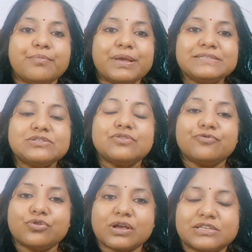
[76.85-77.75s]
Basis of
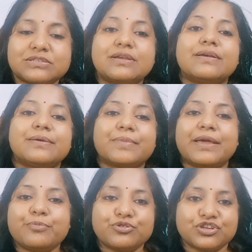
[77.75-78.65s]
forecast
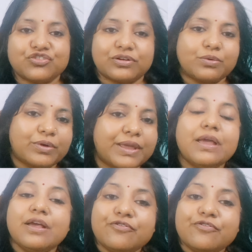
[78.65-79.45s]
and projection. Okay.